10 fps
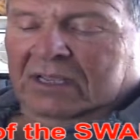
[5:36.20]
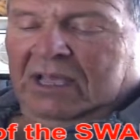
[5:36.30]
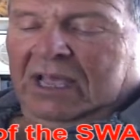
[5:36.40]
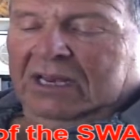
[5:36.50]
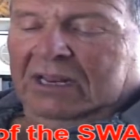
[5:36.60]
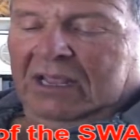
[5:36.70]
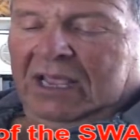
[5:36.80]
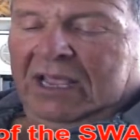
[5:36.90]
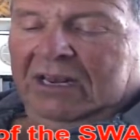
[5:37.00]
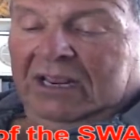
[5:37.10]
and
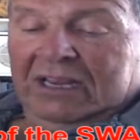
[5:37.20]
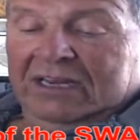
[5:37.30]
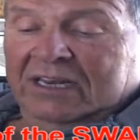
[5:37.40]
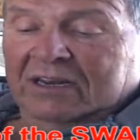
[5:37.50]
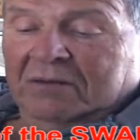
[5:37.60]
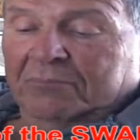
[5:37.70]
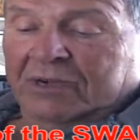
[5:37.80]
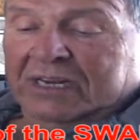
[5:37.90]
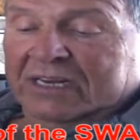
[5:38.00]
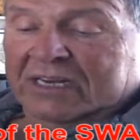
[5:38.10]
he didn't
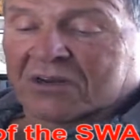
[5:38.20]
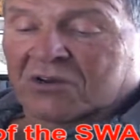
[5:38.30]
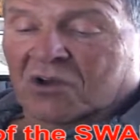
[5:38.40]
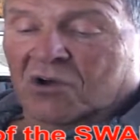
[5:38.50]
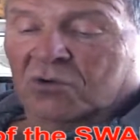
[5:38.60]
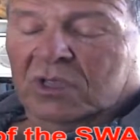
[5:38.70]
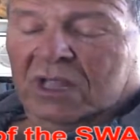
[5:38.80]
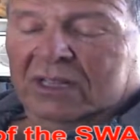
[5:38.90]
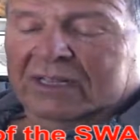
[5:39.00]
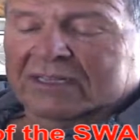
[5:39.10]
know
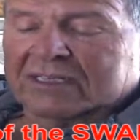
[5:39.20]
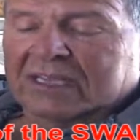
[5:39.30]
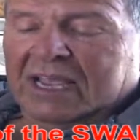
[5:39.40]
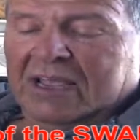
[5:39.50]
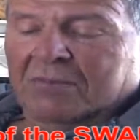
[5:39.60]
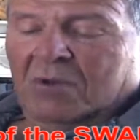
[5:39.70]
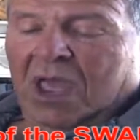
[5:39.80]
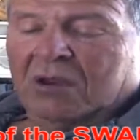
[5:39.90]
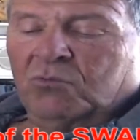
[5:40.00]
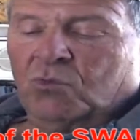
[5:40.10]
that Sam
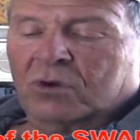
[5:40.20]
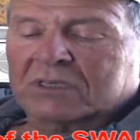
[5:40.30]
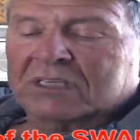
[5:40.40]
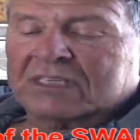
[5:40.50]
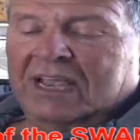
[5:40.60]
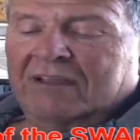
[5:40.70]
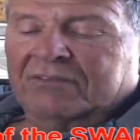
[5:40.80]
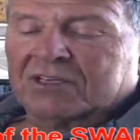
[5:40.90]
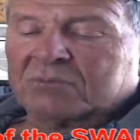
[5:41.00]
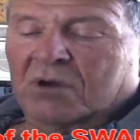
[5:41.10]
had once saved
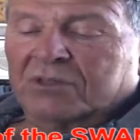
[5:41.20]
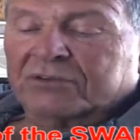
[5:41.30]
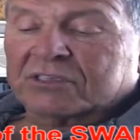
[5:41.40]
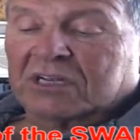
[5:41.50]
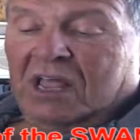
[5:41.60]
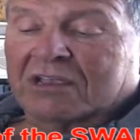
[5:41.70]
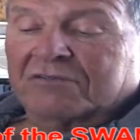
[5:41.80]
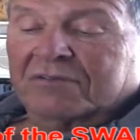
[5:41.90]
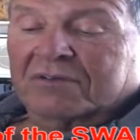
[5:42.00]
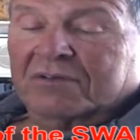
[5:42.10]
his mother's
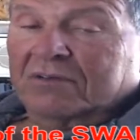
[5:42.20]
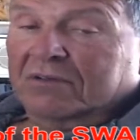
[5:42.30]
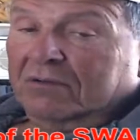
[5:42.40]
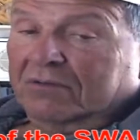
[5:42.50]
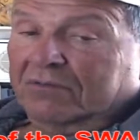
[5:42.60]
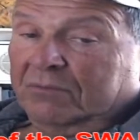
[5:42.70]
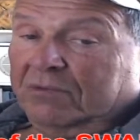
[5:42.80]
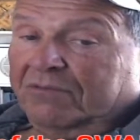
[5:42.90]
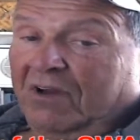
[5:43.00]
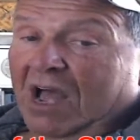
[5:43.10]
life from
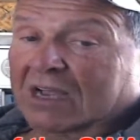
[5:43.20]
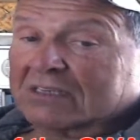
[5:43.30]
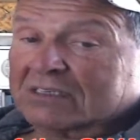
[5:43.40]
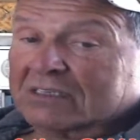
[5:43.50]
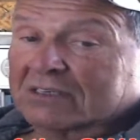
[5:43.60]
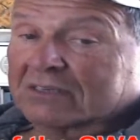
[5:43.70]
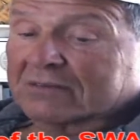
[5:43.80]
the fox.